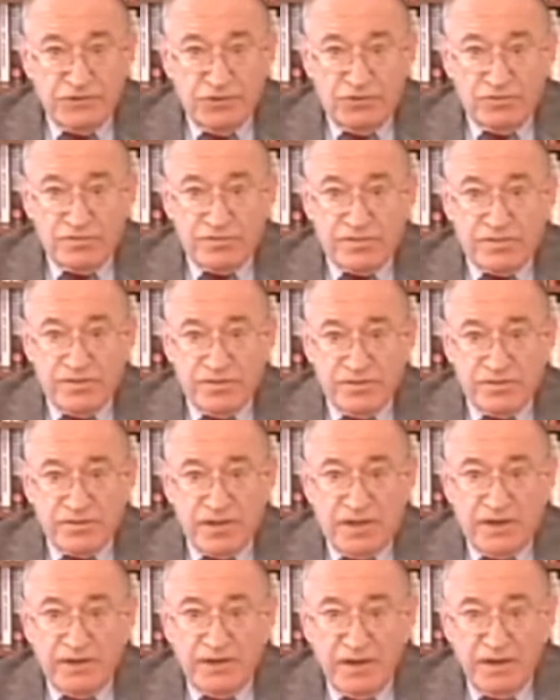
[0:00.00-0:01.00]
doses
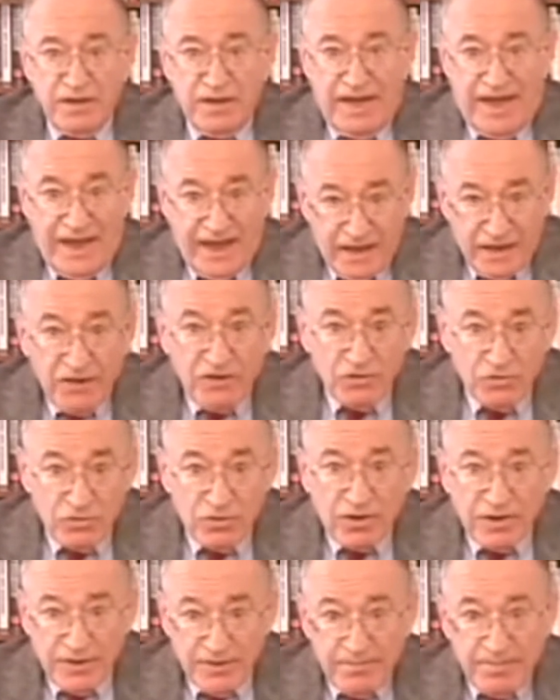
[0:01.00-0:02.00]
and, end
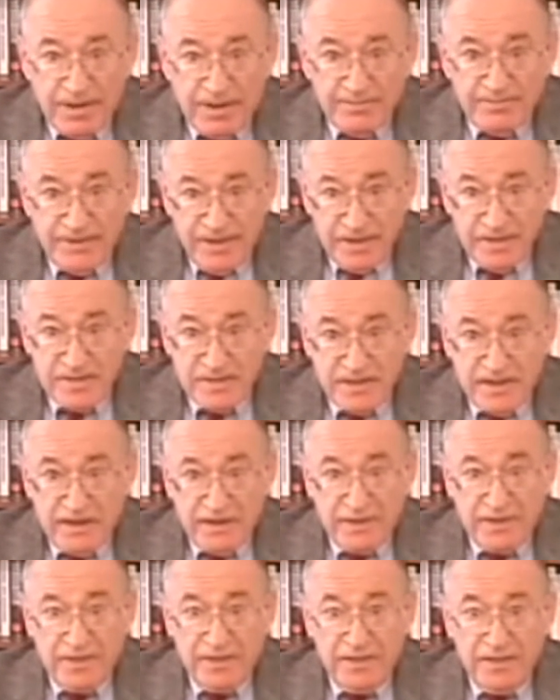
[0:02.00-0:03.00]
nuclear bomb testing.